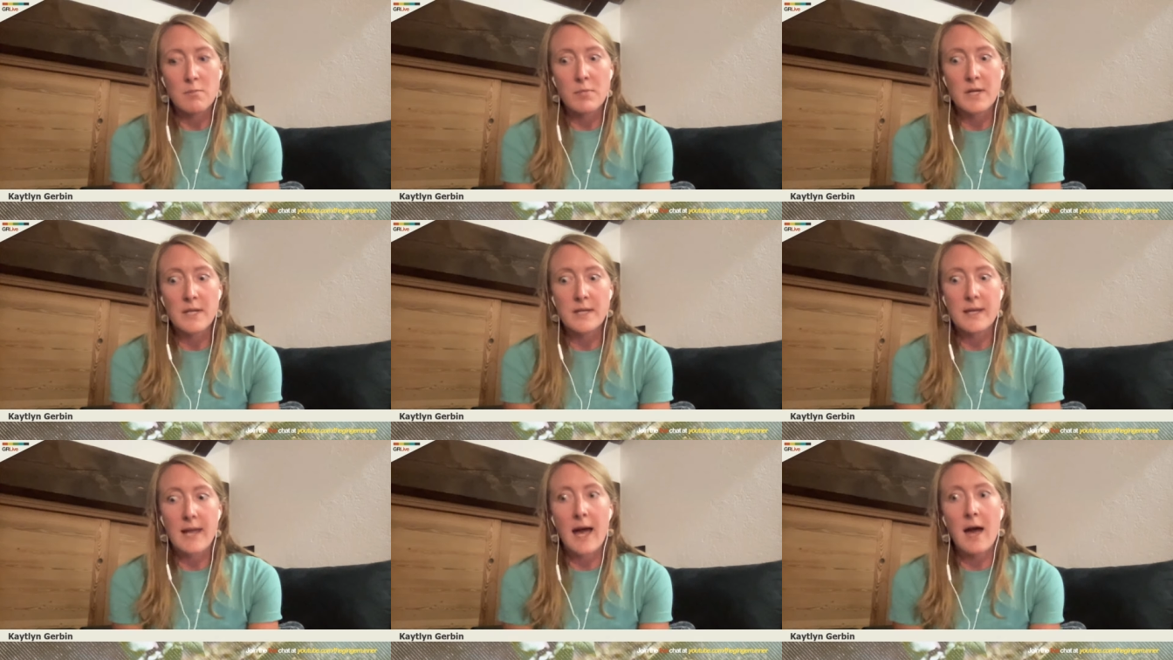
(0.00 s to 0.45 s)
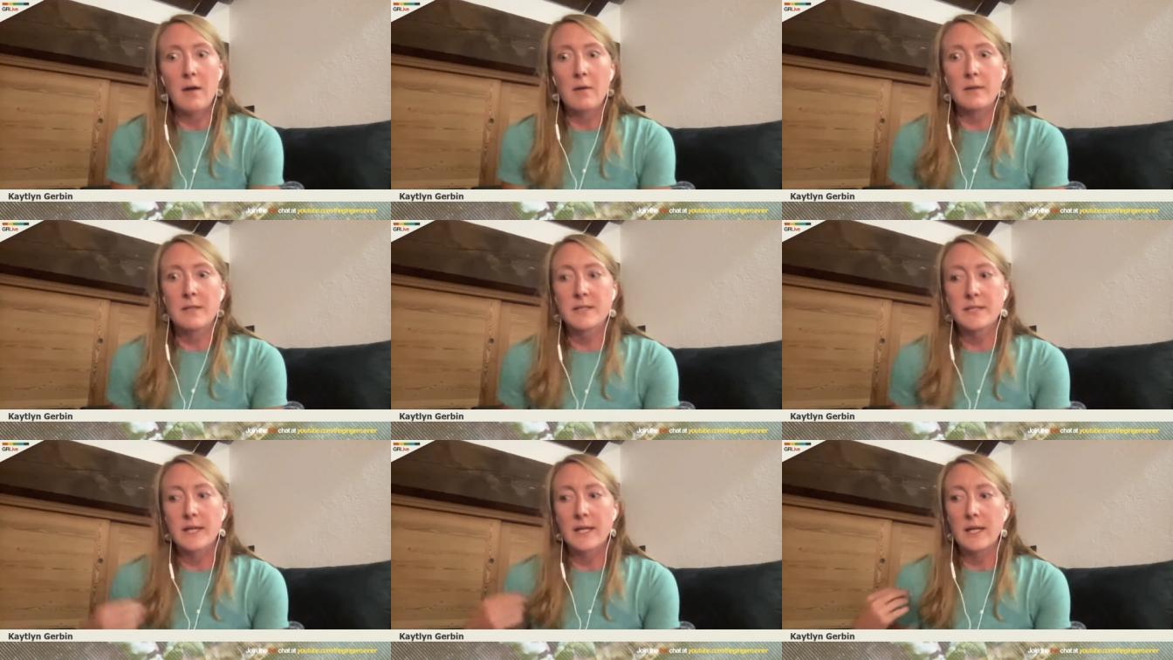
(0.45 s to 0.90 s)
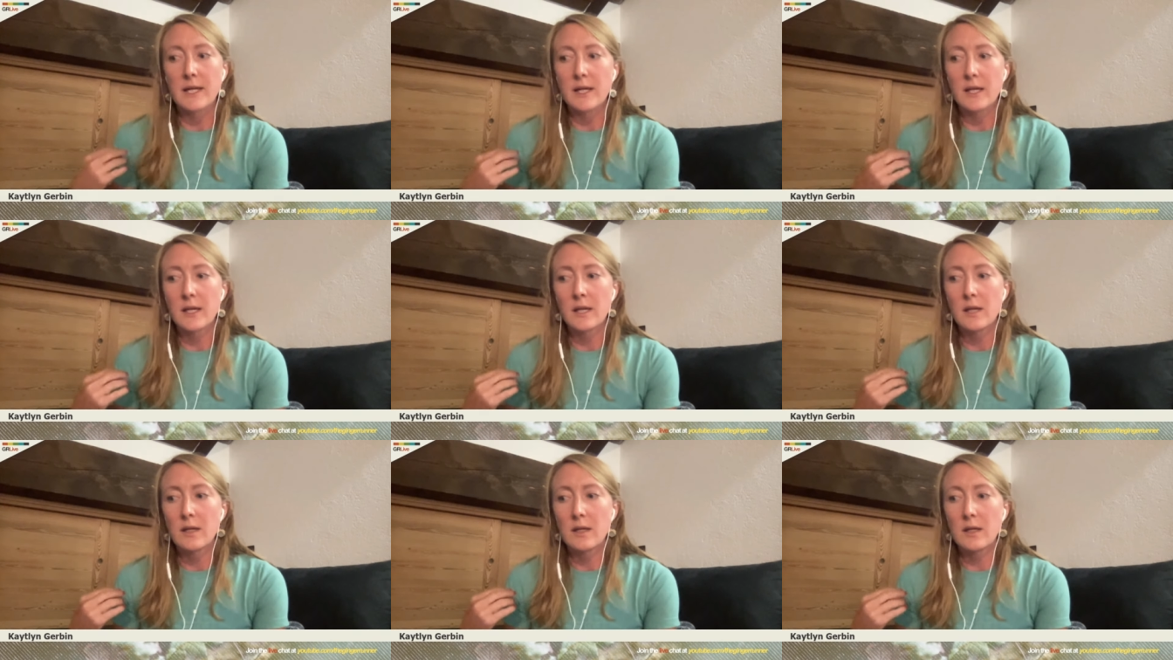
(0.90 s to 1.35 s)
But now it's
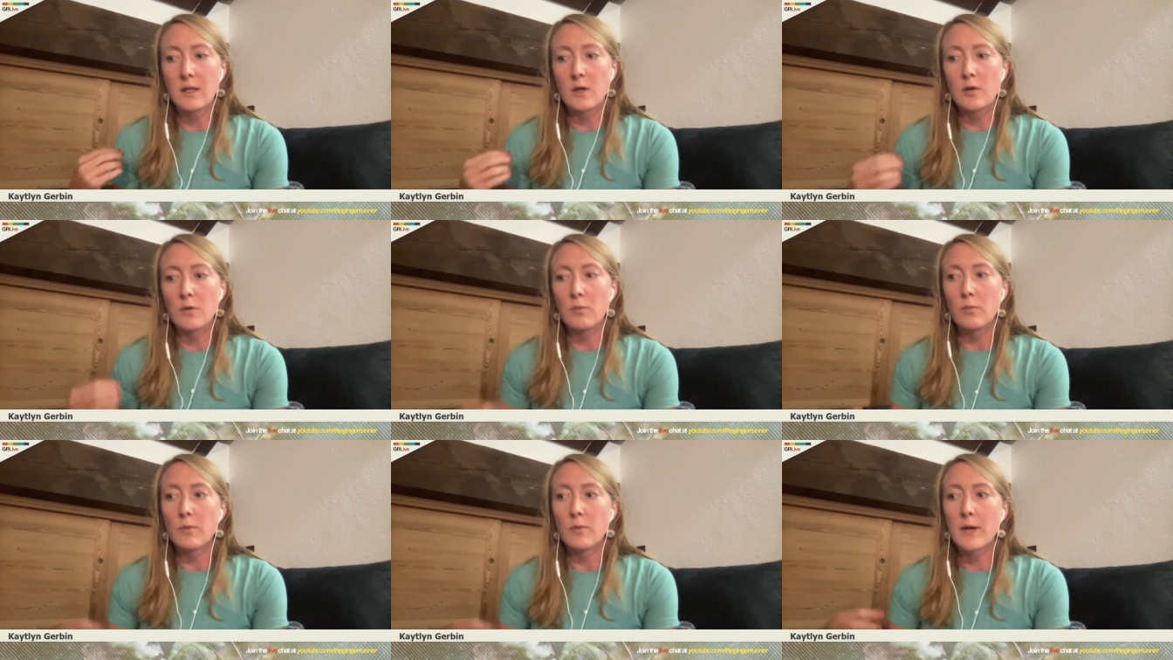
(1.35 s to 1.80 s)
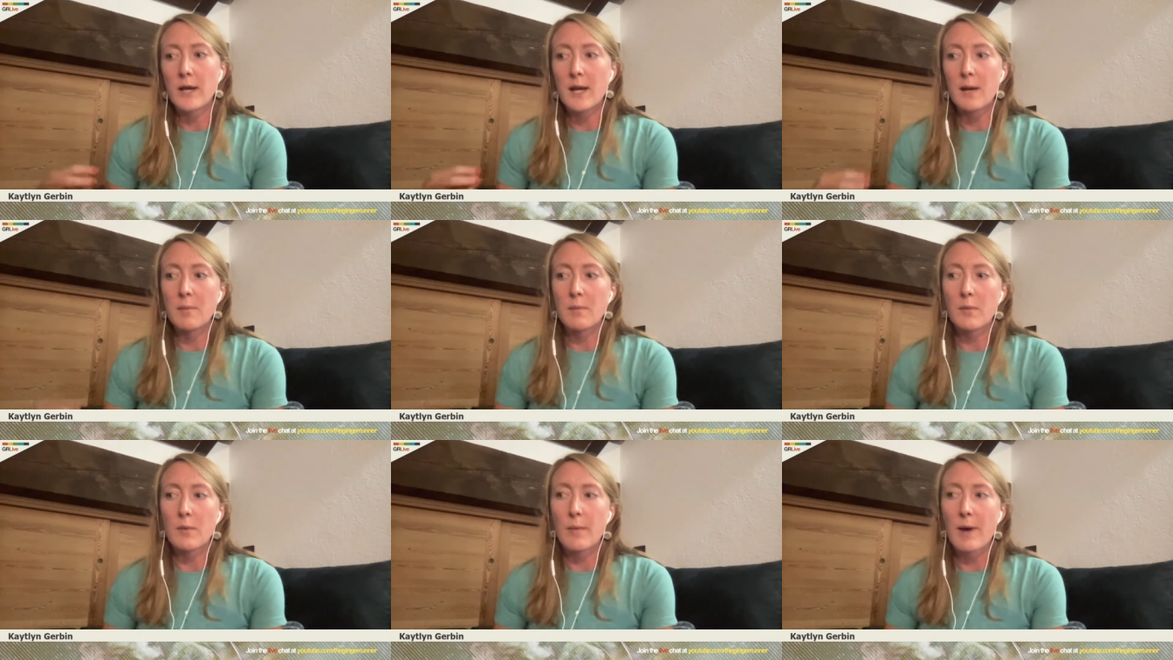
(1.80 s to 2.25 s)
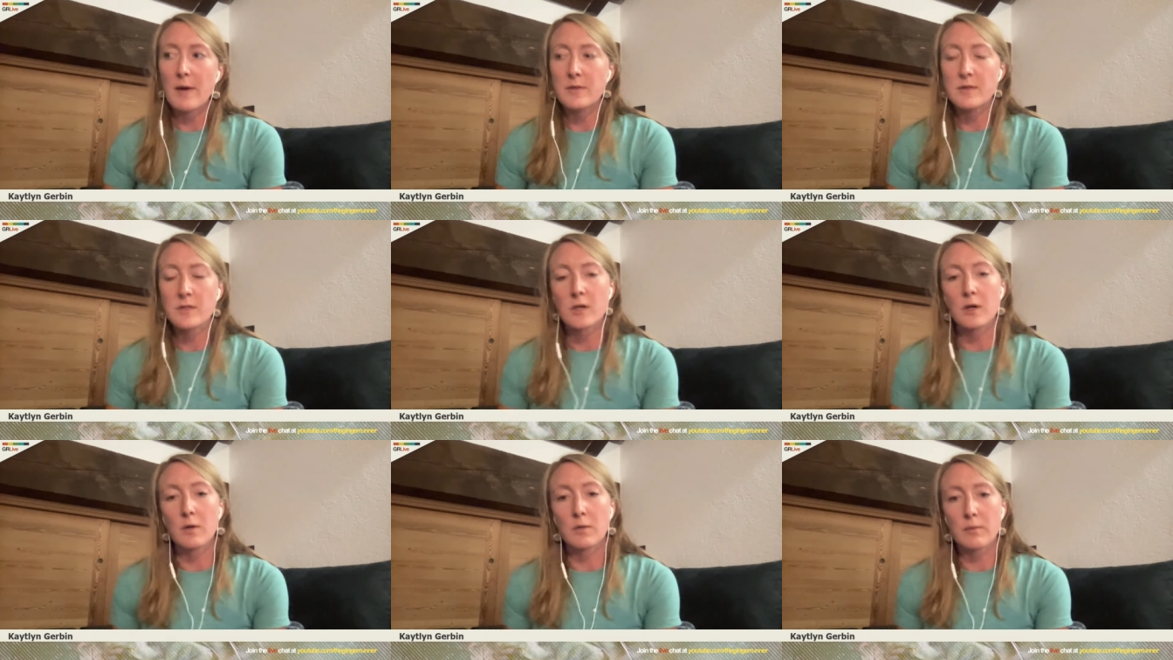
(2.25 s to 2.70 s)
like, you know, when I'm
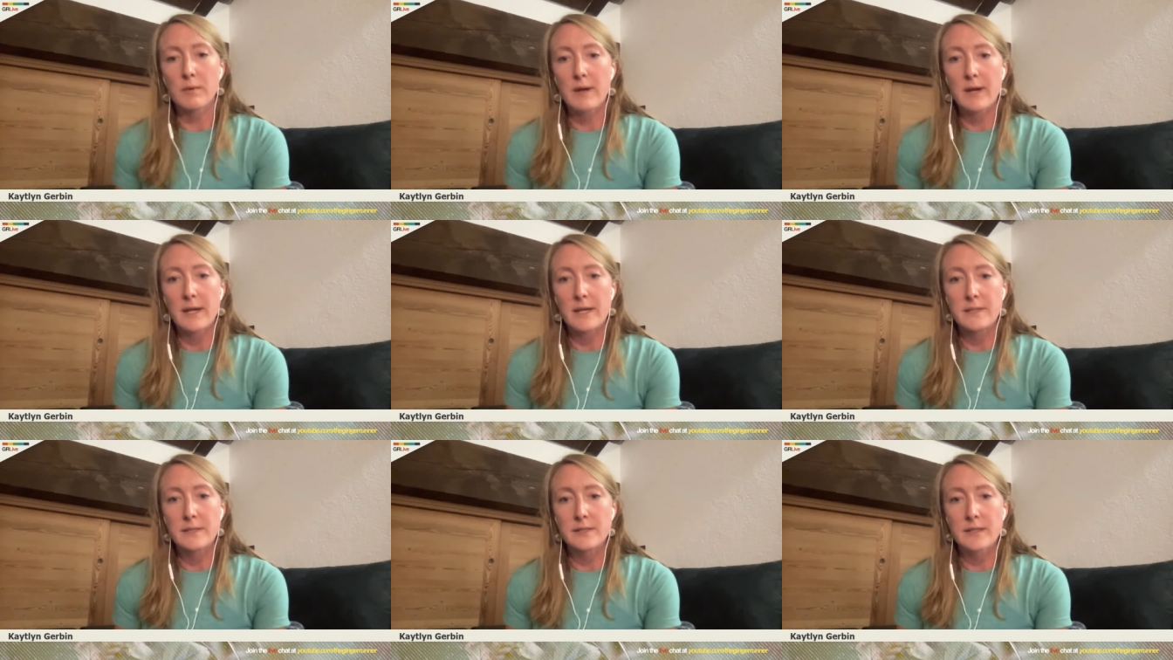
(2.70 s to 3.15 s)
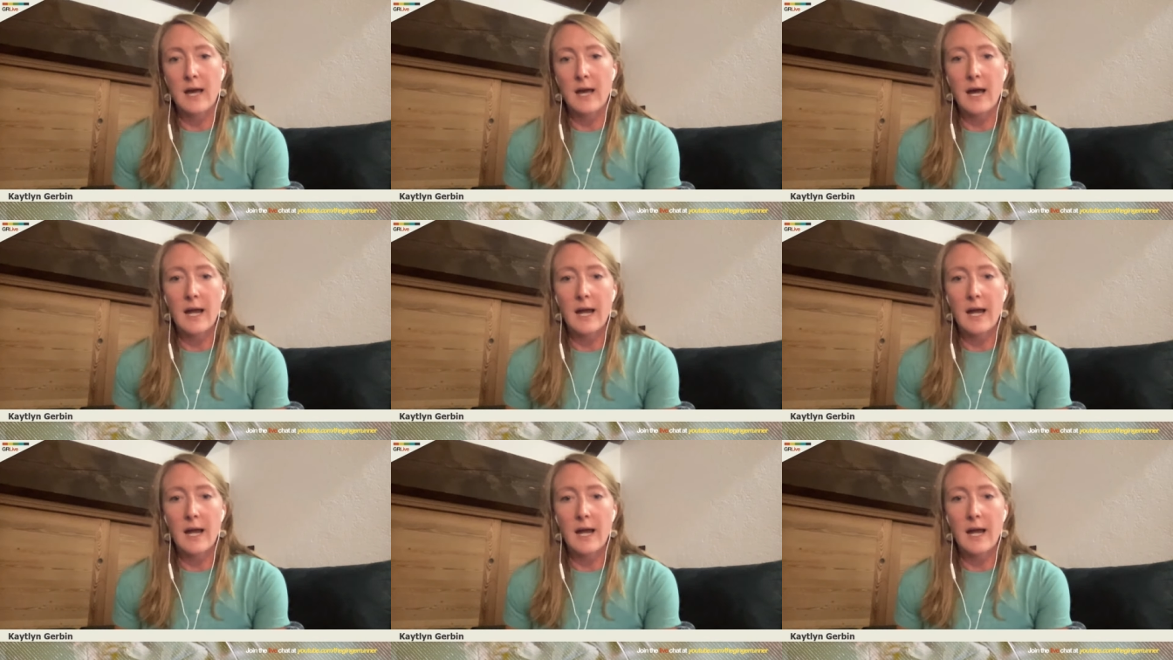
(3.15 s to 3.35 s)
about to go race,